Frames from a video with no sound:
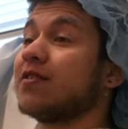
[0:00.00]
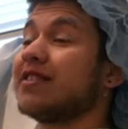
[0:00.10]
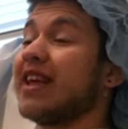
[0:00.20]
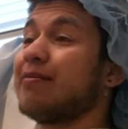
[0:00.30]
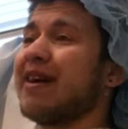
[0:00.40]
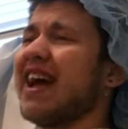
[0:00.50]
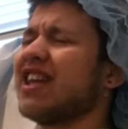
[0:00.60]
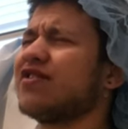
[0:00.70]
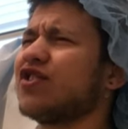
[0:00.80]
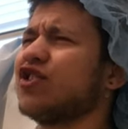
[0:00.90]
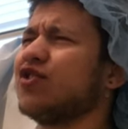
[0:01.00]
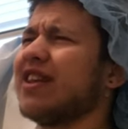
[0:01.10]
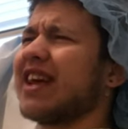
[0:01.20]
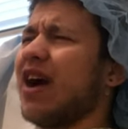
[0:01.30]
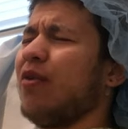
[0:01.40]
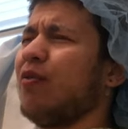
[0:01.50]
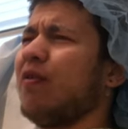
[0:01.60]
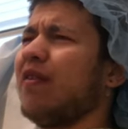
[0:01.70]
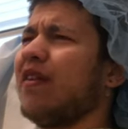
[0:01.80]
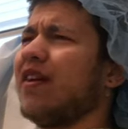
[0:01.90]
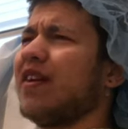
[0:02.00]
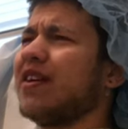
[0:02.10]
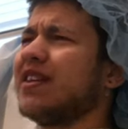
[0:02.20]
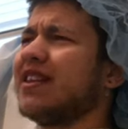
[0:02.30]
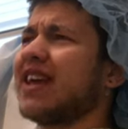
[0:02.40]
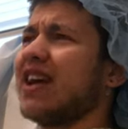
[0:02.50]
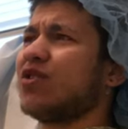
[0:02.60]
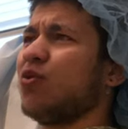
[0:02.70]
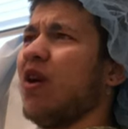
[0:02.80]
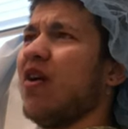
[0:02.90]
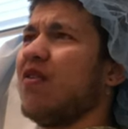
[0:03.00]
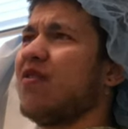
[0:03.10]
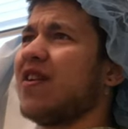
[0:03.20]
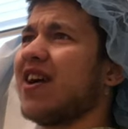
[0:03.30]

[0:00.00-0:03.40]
Damn, I asked for you like at 12.